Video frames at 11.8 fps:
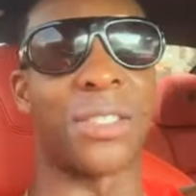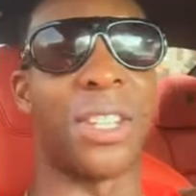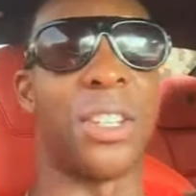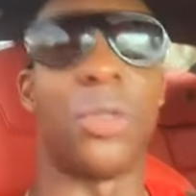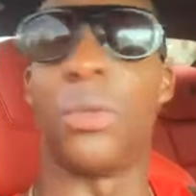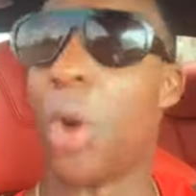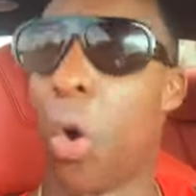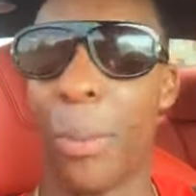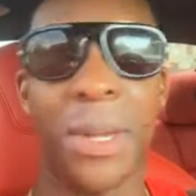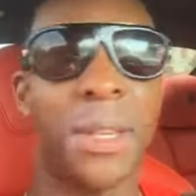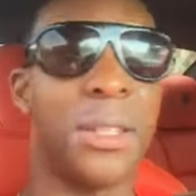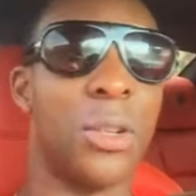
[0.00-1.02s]
that don't know
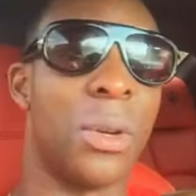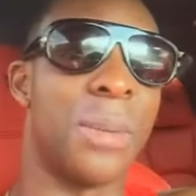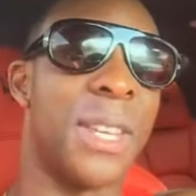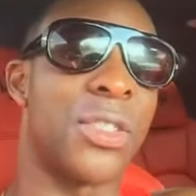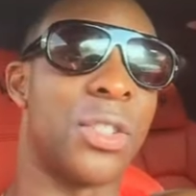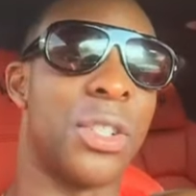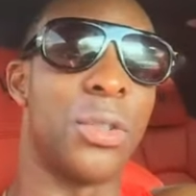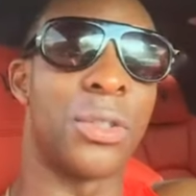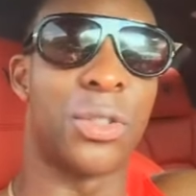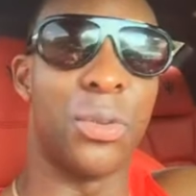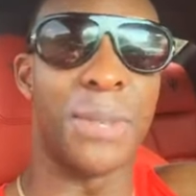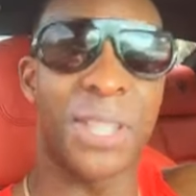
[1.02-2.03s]
me, you want to be introduced
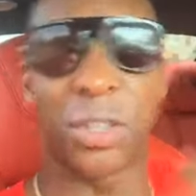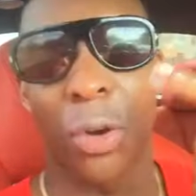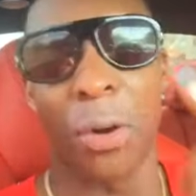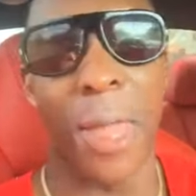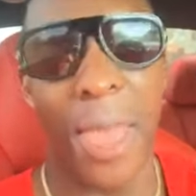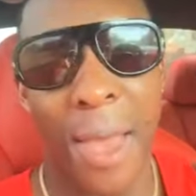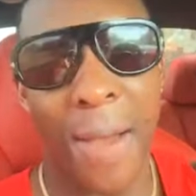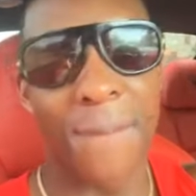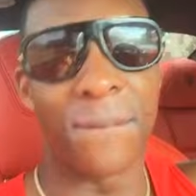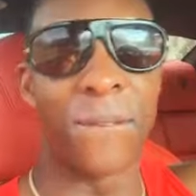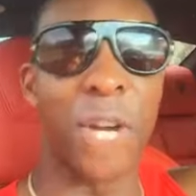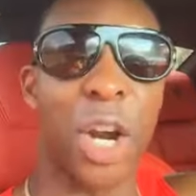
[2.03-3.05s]
to Mr.
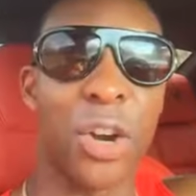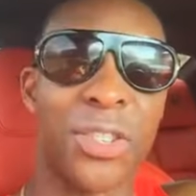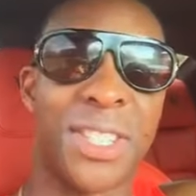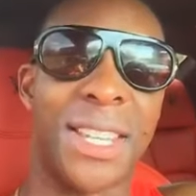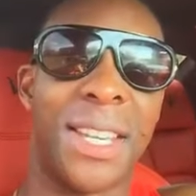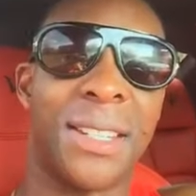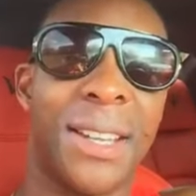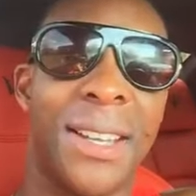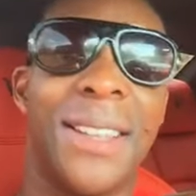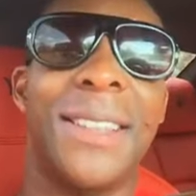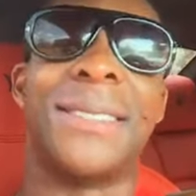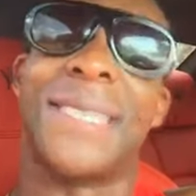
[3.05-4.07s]
Virgin.
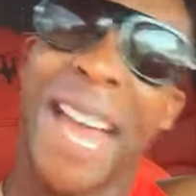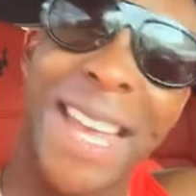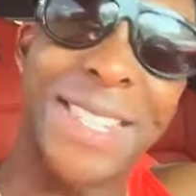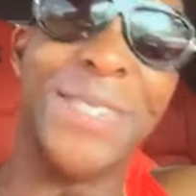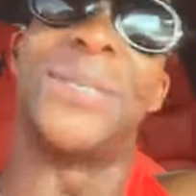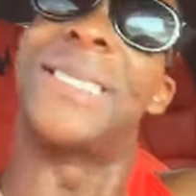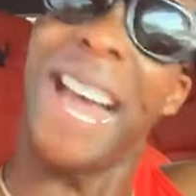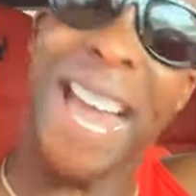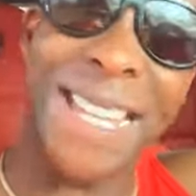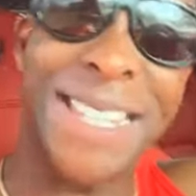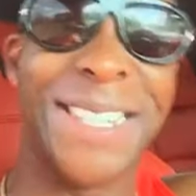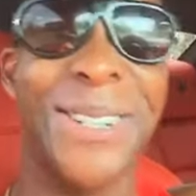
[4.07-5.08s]
Thank you,
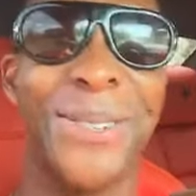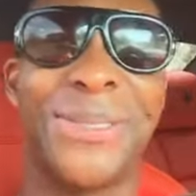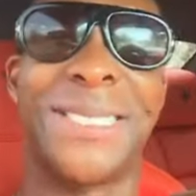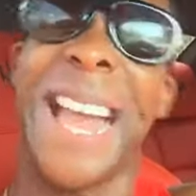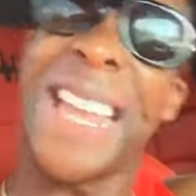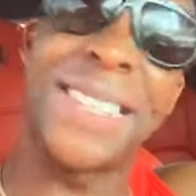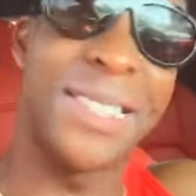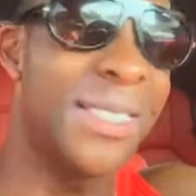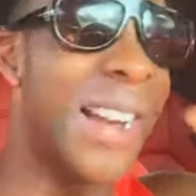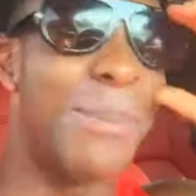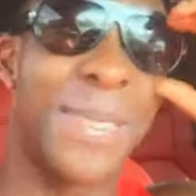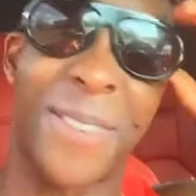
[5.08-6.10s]
thank you, thank you. You
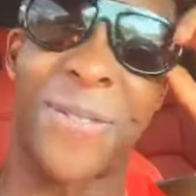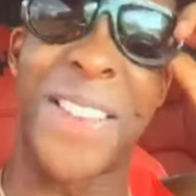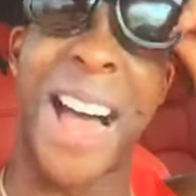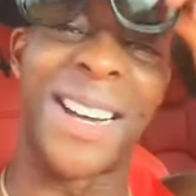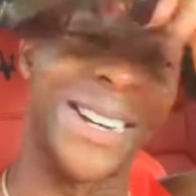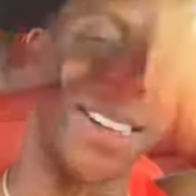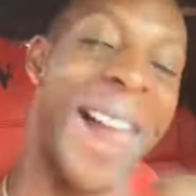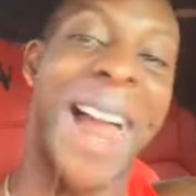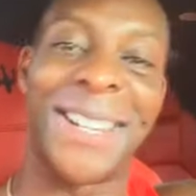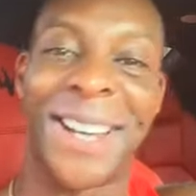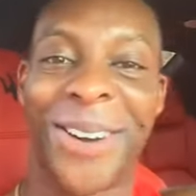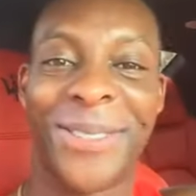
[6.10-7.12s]
know, I'm looking fly, huh? I
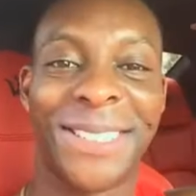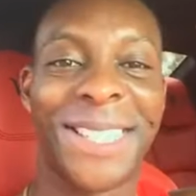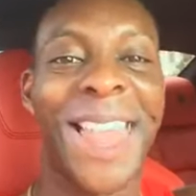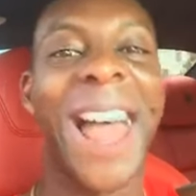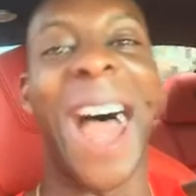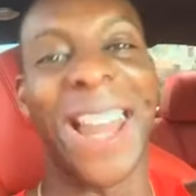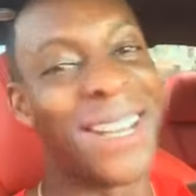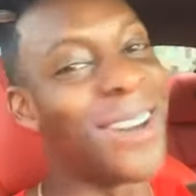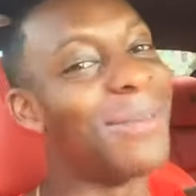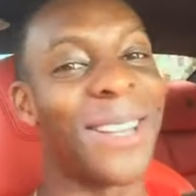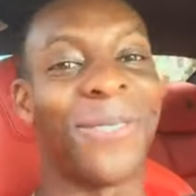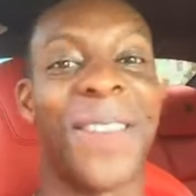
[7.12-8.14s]
know, I'm
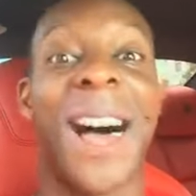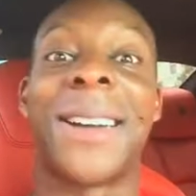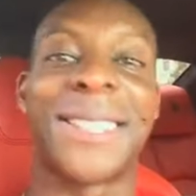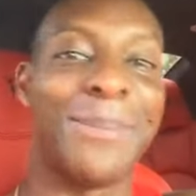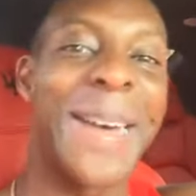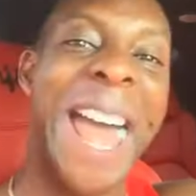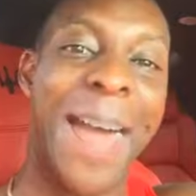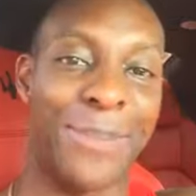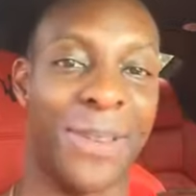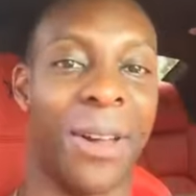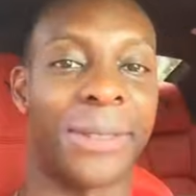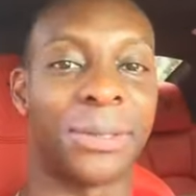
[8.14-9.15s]
looking fly because I'm happy,
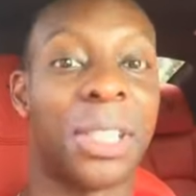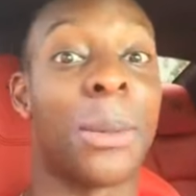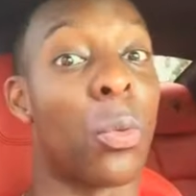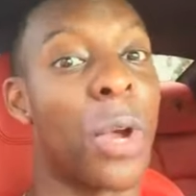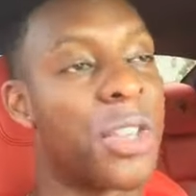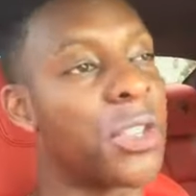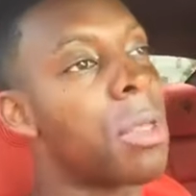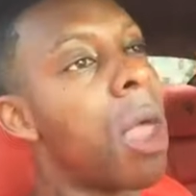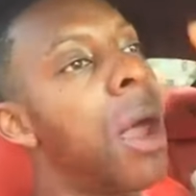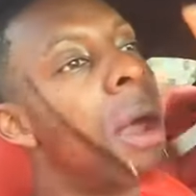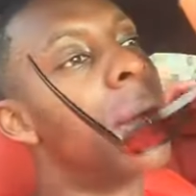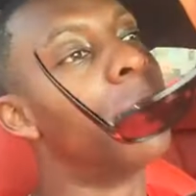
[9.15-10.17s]
because I'm rich.
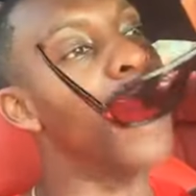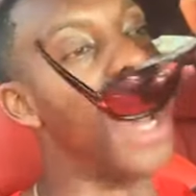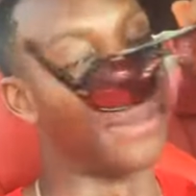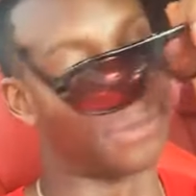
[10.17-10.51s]
But,